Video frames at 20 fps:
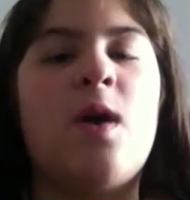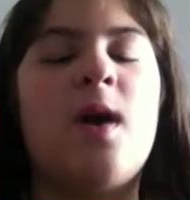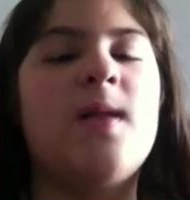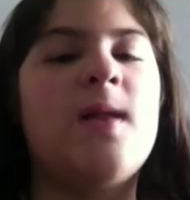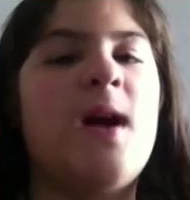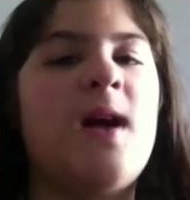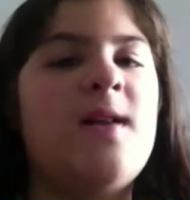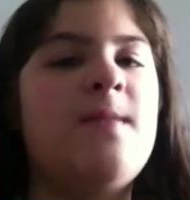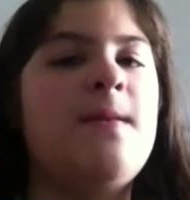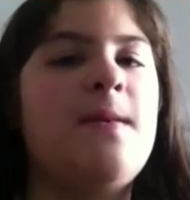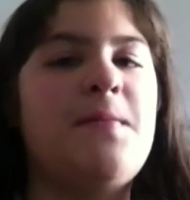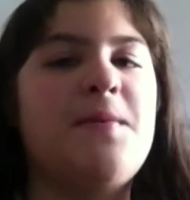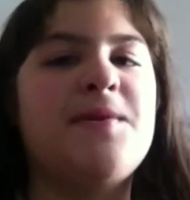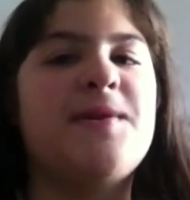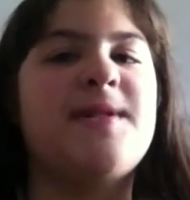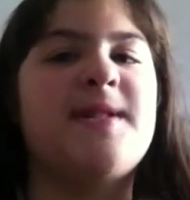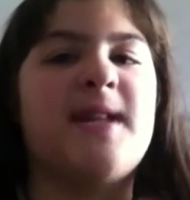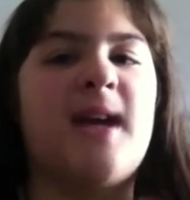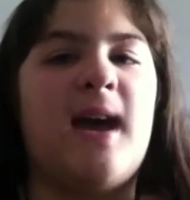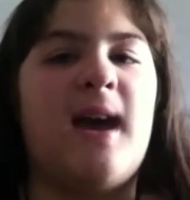a lot of people
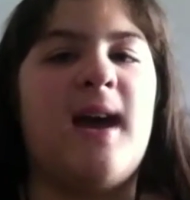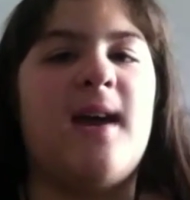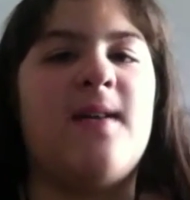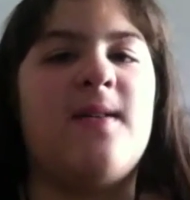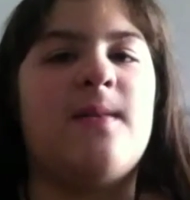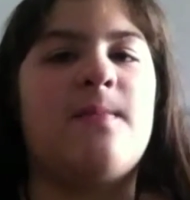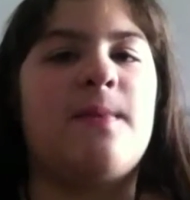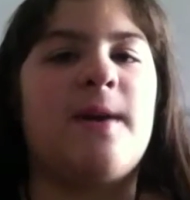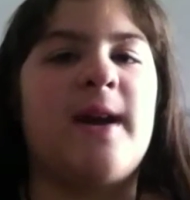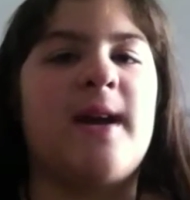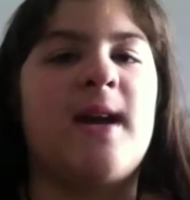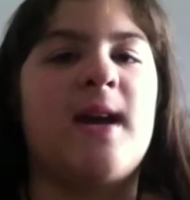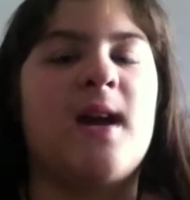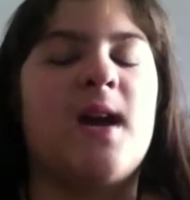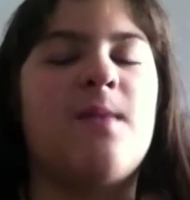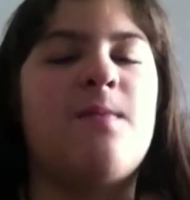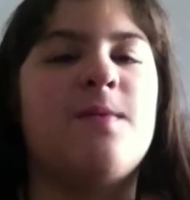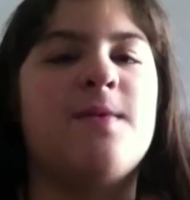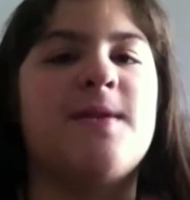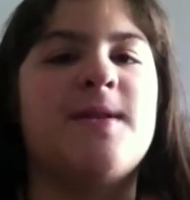say that breaking
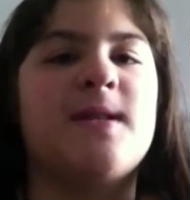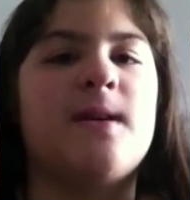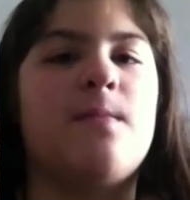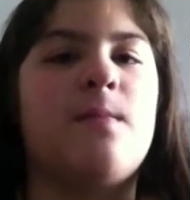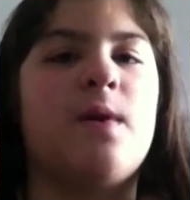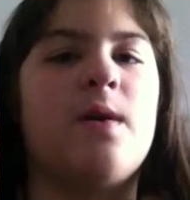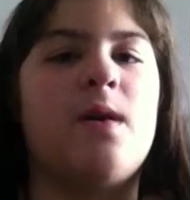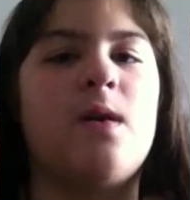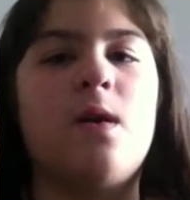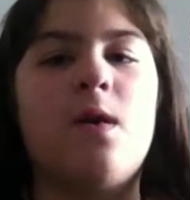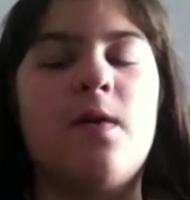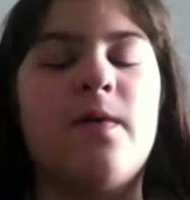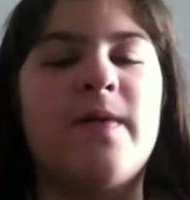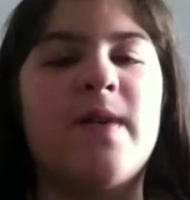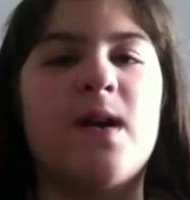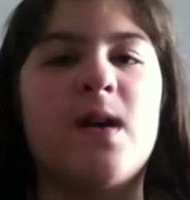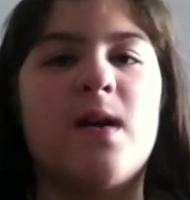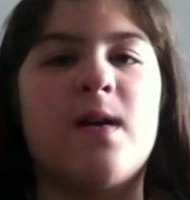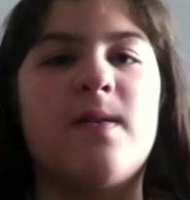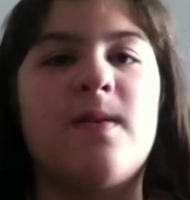up with someone
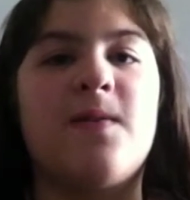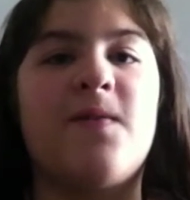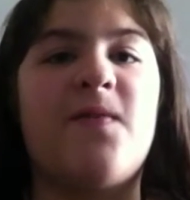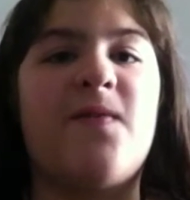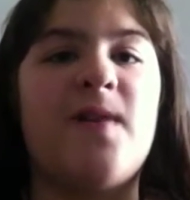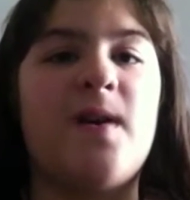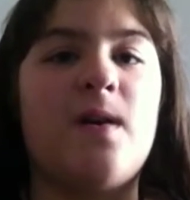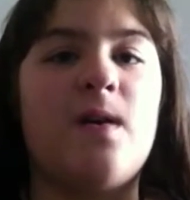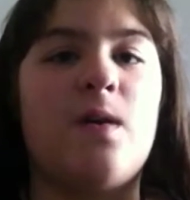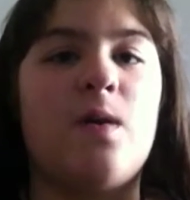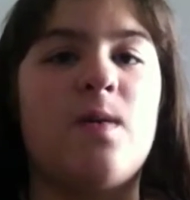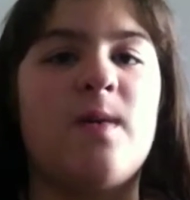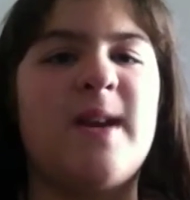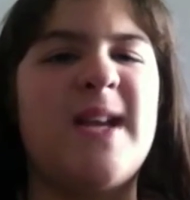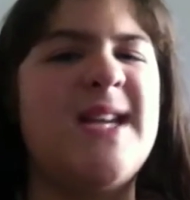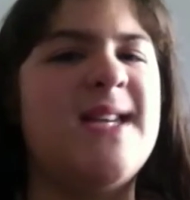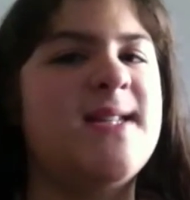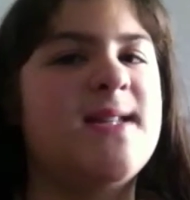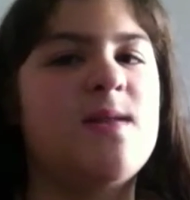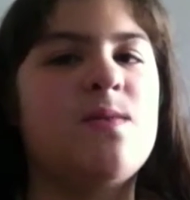over the phone
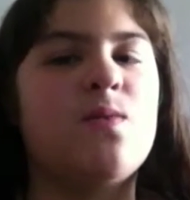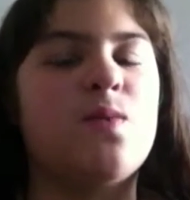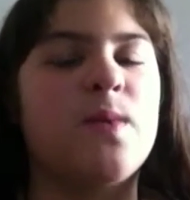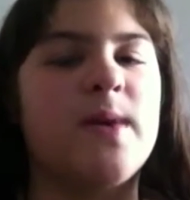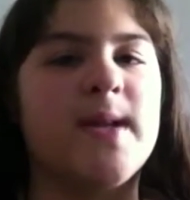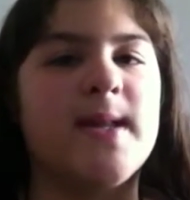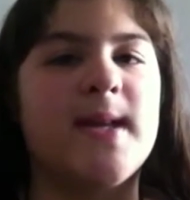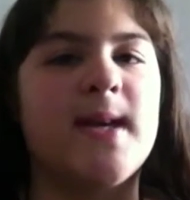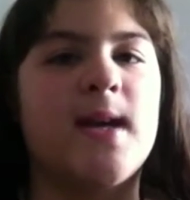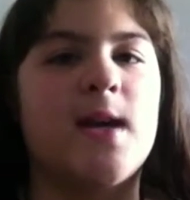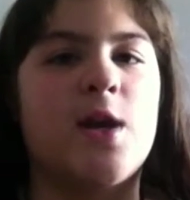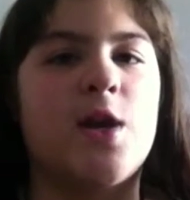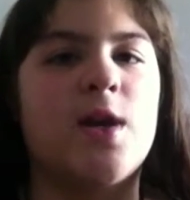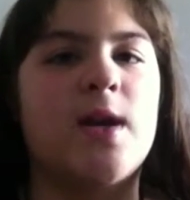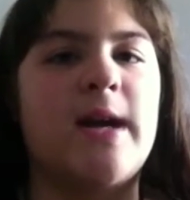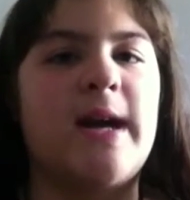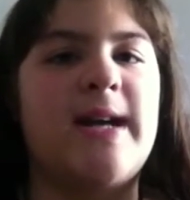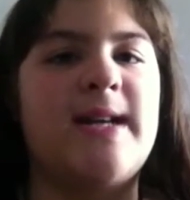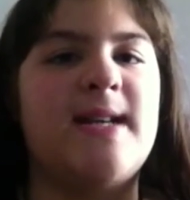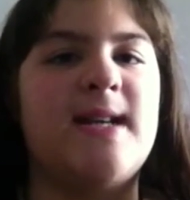isn't really a
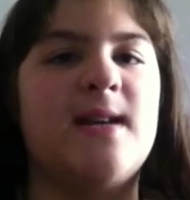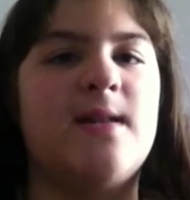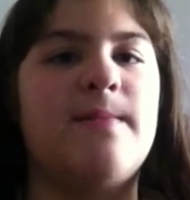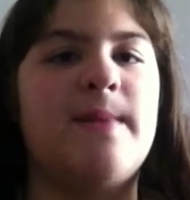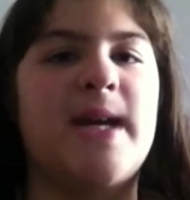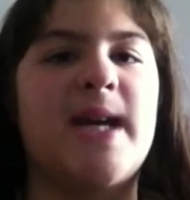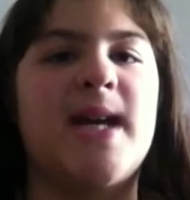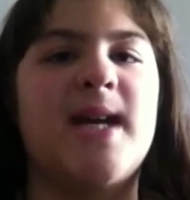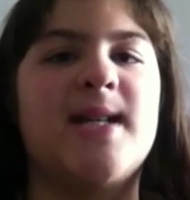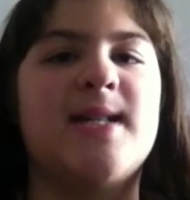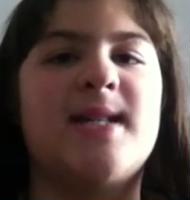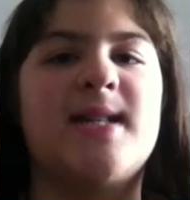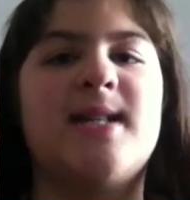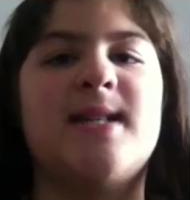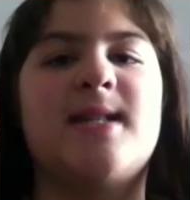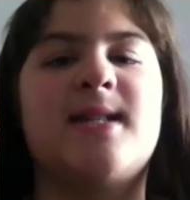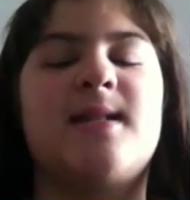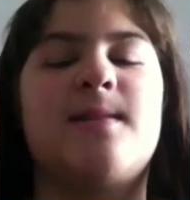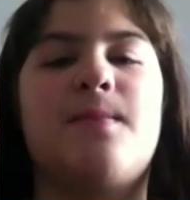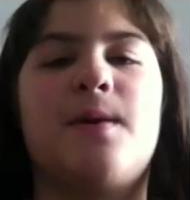good idea because
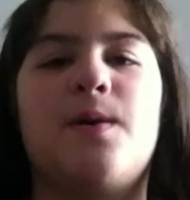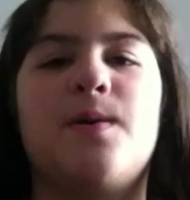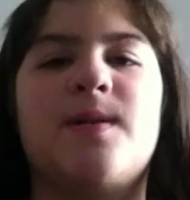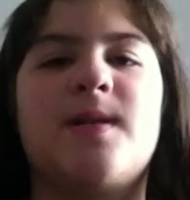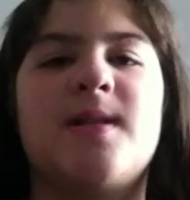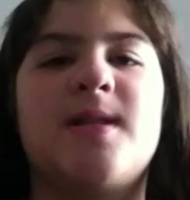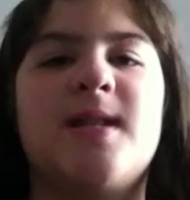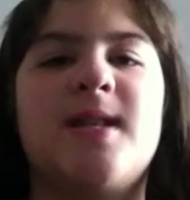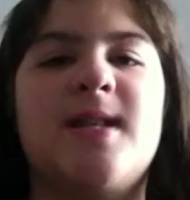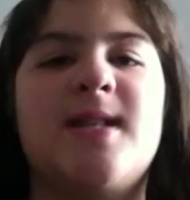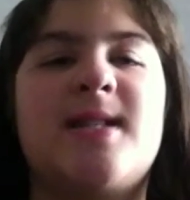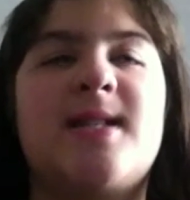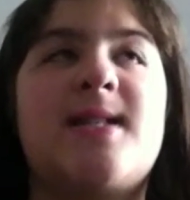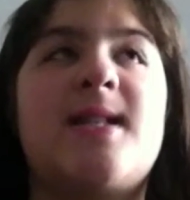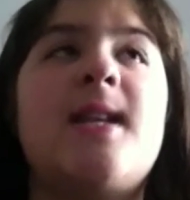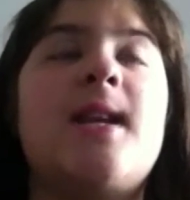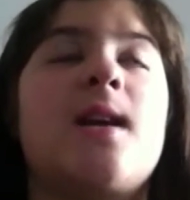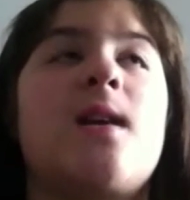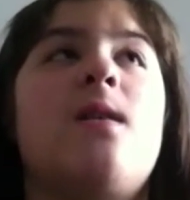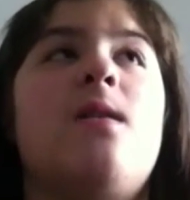it's supposedly
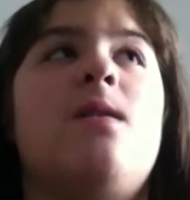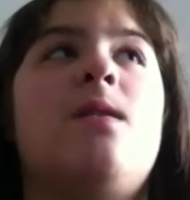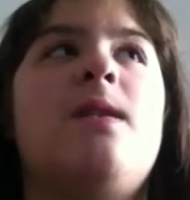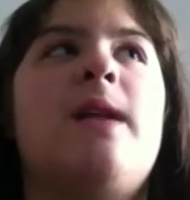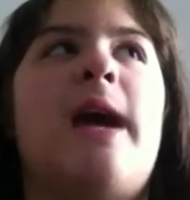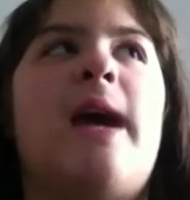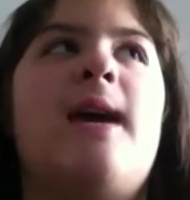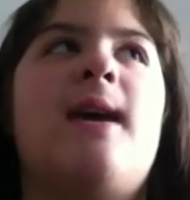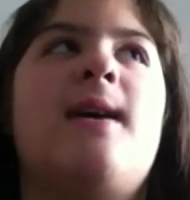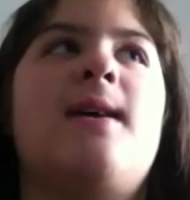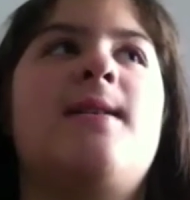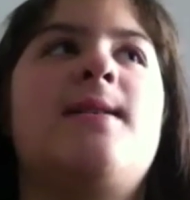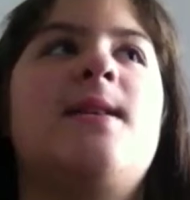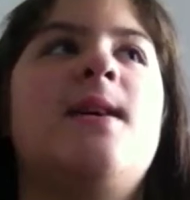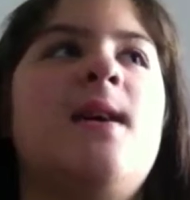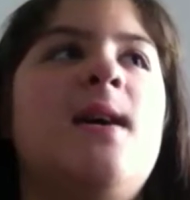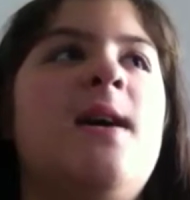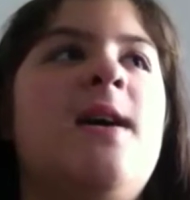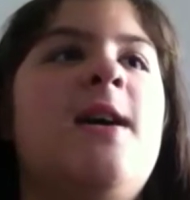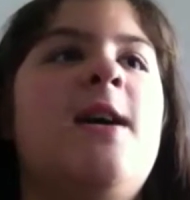cynical and
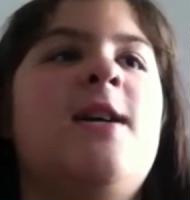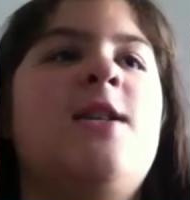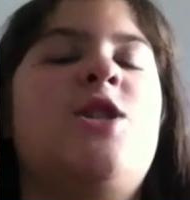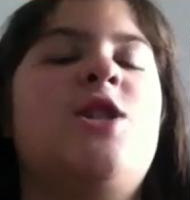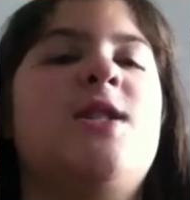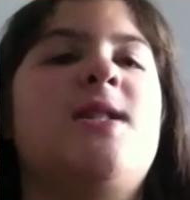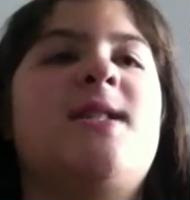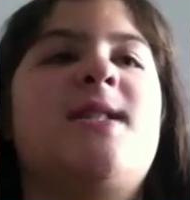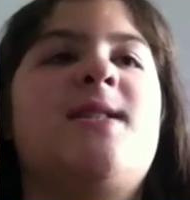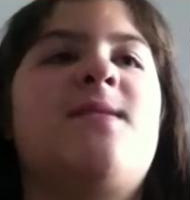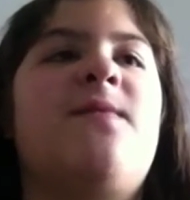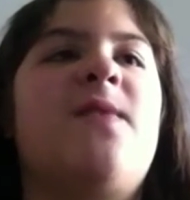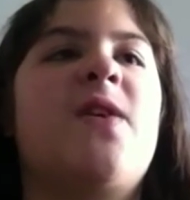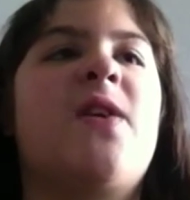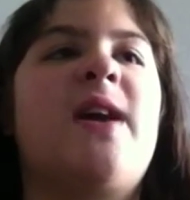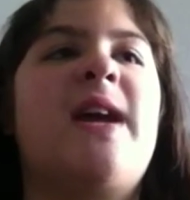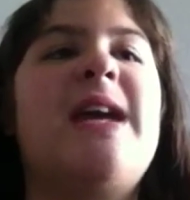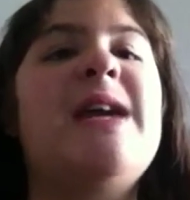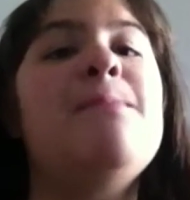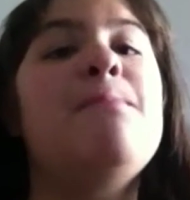just
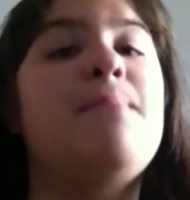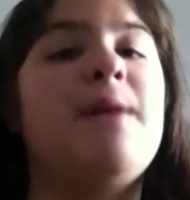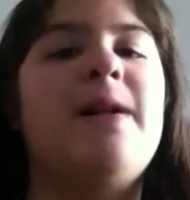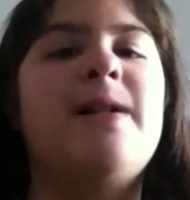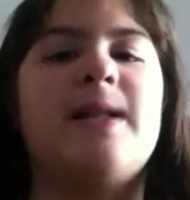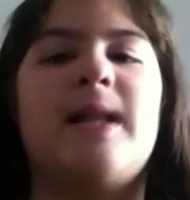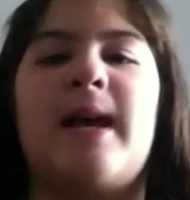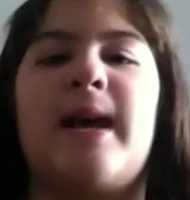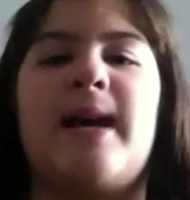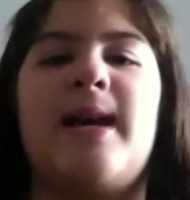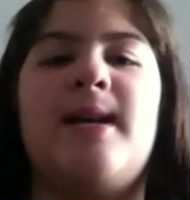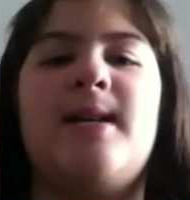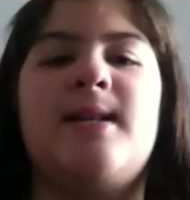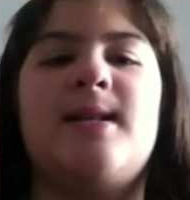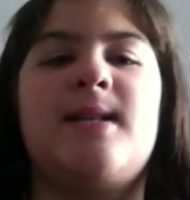very impolite.